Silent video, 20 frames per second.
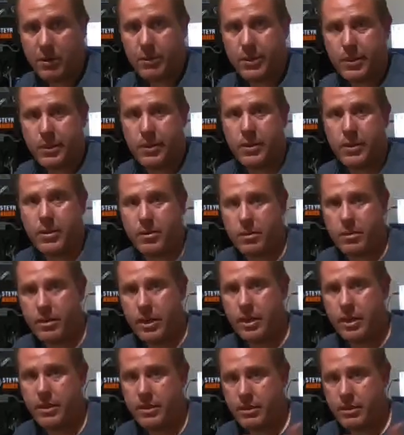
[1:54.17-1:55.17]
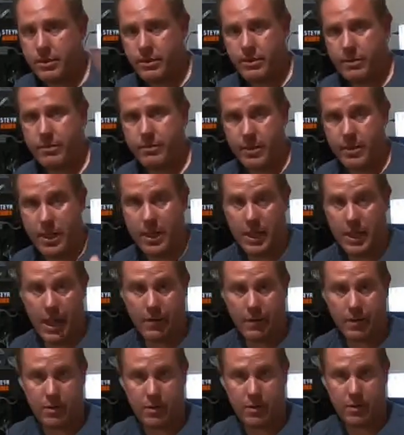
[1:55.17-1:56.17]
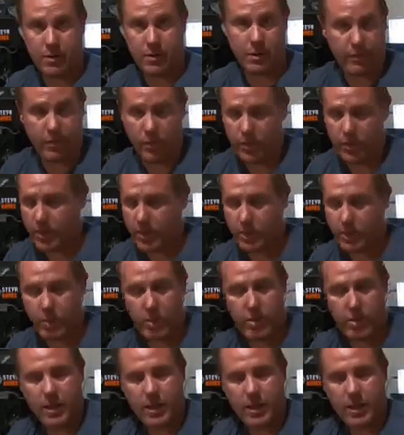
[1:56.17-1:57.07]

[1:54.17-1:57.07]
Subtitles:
So there is a live stream before this one.